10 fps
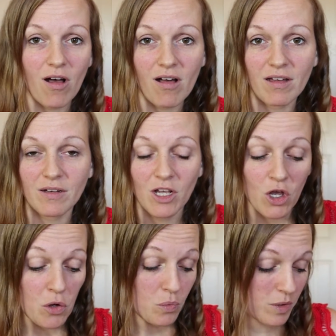on
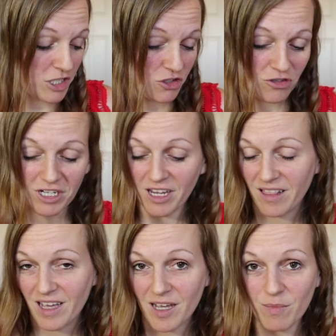which
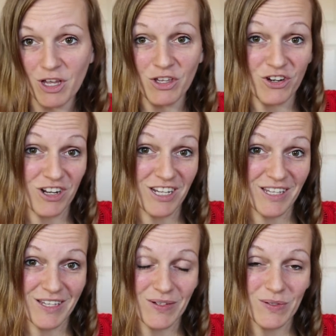curriculum you're going
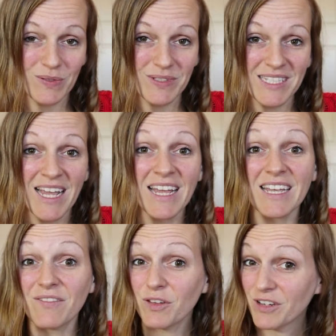to use.
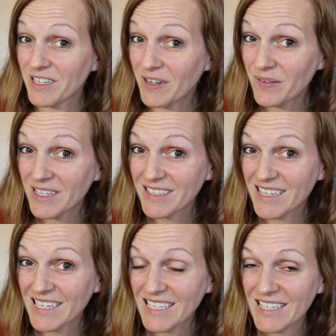If you already know what you're
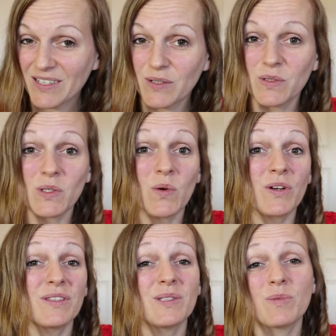going to use
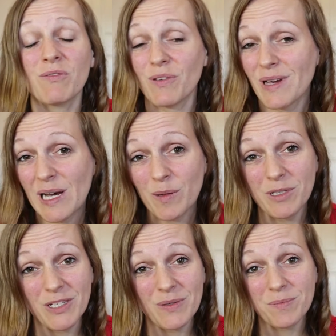or this review
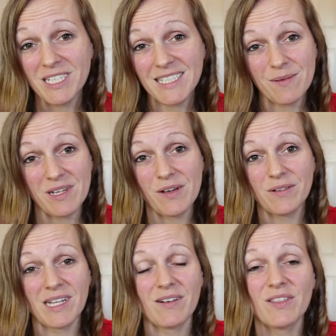helped you, please let me
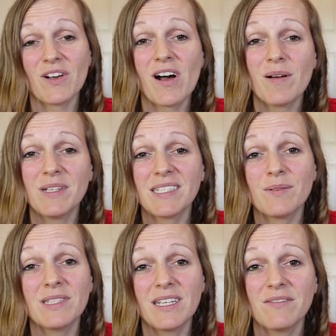know down in the comments.
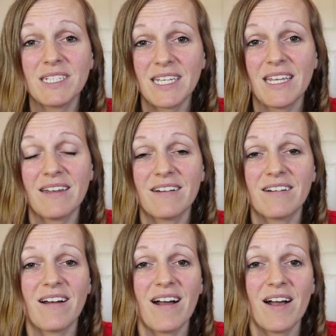I would love to
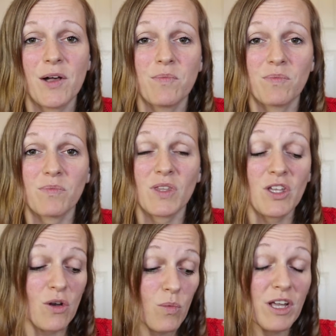hear, um,
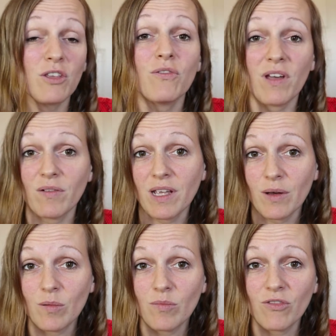you know, what you found
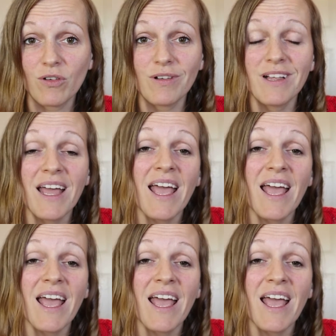helpful.